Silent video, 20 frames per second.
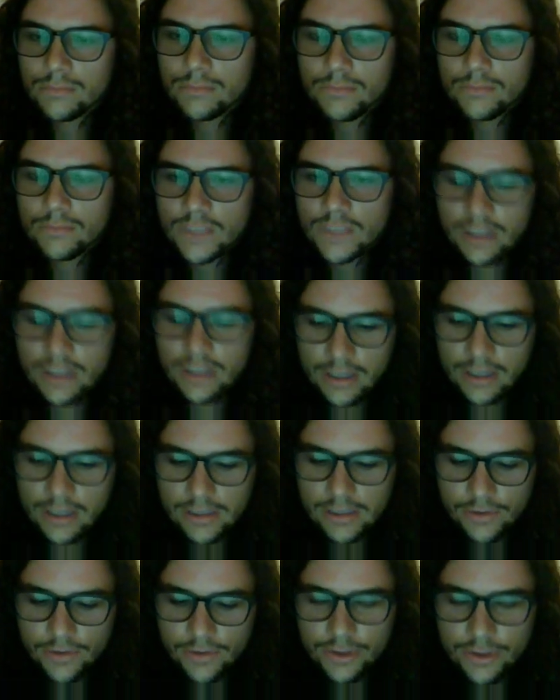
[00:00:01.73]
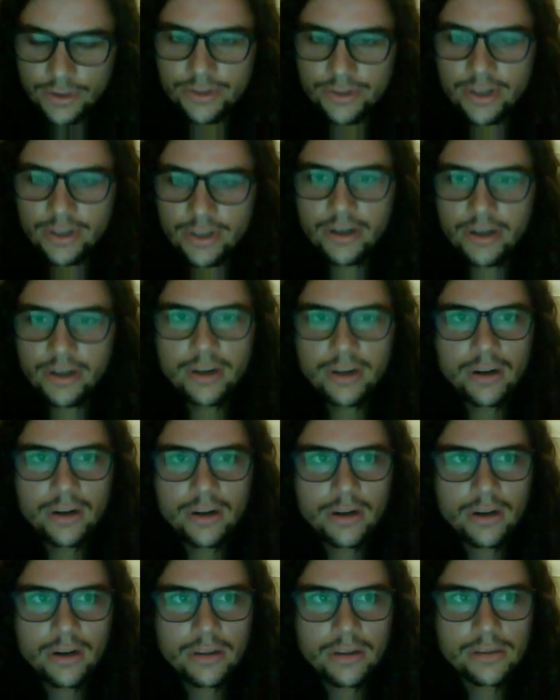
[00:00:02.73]
Hey guys, Vulcan Trader
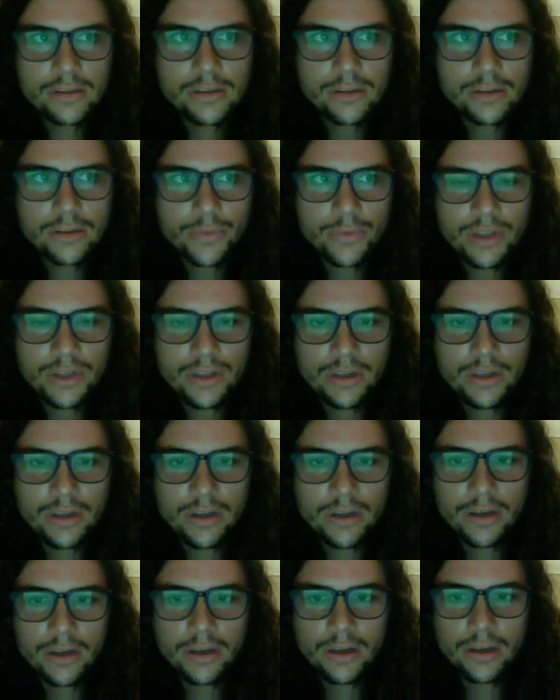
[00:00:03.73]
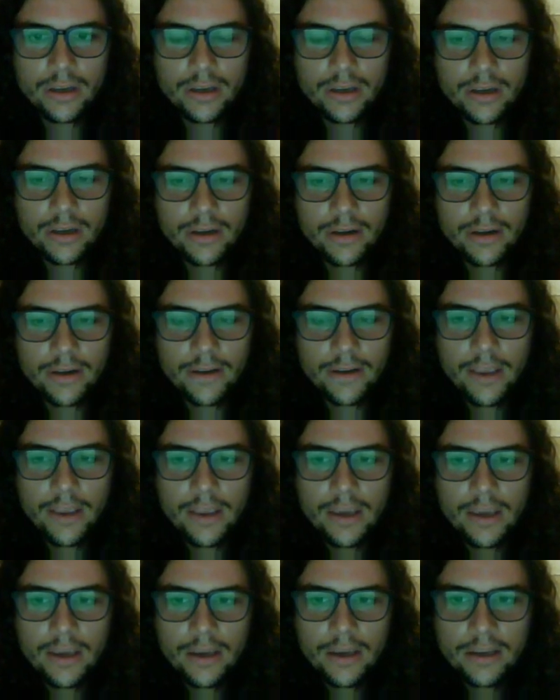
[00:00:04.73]
here. This is going to be a
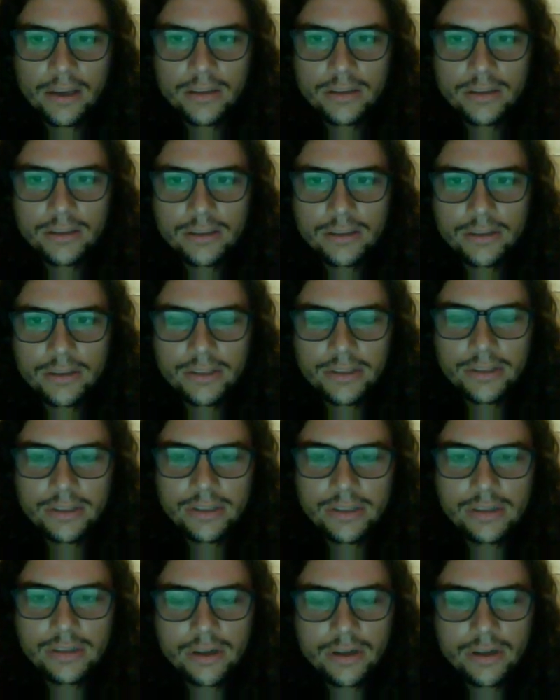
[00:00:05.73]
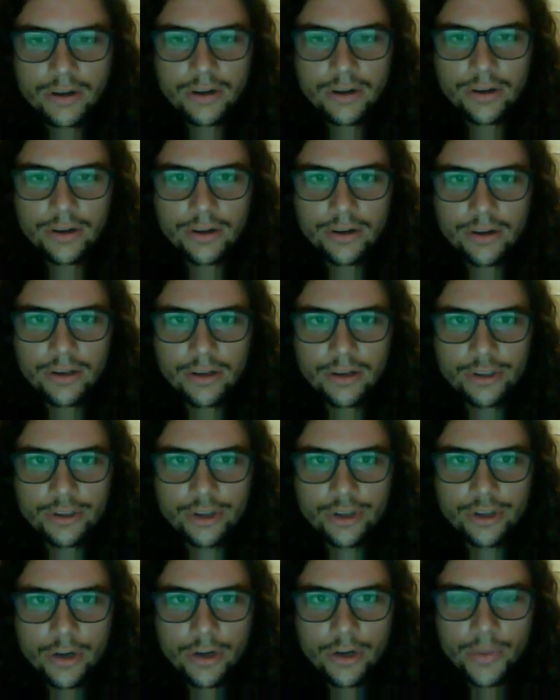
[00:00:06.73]
series on
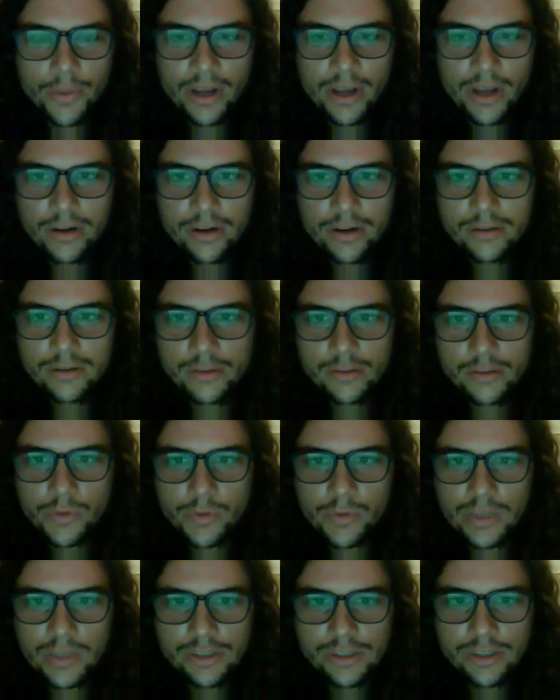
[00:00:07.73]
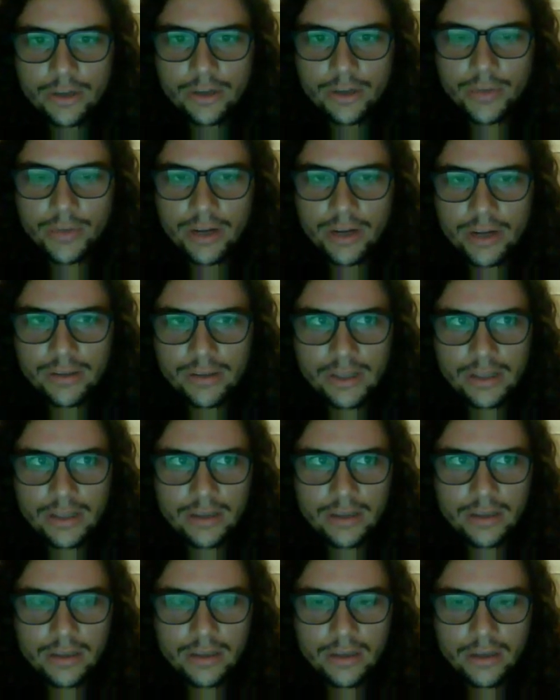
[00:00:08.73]
chart patterns, some of the best chart patterns
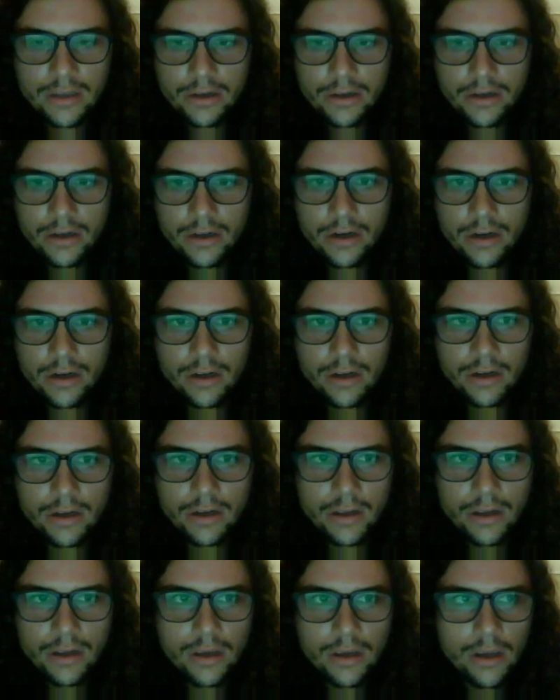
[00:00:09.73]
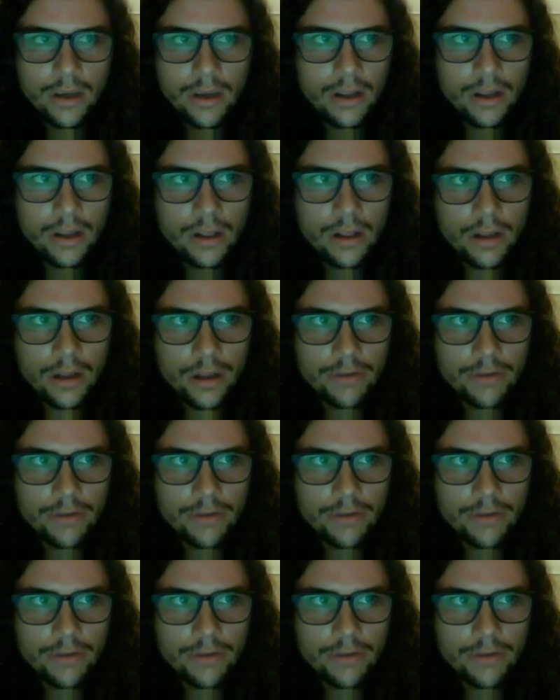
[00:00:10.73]
out there, and a lot of